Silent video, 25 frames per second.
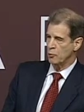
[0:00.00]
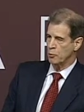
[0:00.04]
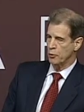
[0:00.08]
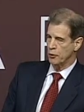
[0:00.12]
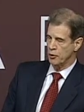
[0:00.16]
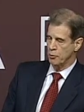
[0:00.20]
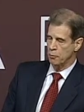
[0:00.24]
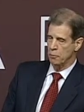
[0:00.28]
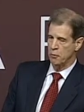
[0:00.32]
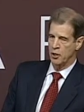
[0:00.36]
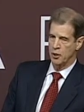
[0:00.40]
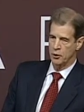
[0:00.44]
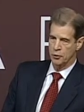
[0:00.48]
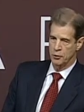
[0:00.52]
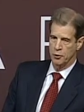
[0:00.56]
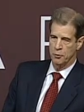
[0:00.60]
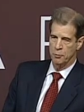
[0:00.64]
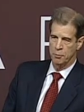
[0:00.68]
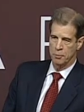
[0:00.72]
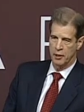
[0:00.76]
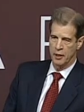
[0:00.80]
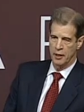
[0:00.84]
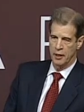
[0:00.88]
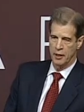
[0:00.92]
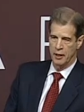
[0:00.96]
with the Marshall
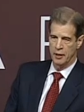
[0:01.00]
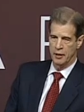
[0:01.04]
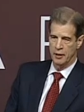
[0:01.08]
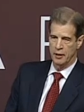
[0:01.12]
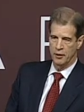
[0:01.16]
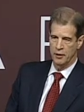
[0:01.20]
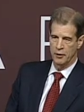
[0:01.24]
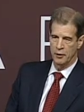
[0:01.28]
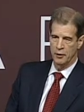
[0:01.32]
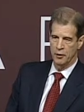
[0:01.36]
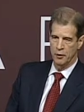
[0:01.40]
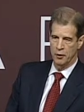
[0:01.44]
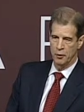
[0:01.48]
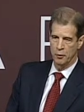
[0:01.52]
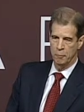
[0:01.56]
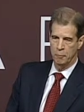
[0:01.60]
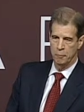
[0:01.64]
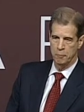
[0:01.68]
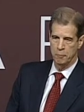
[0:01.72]
Plan in Europe.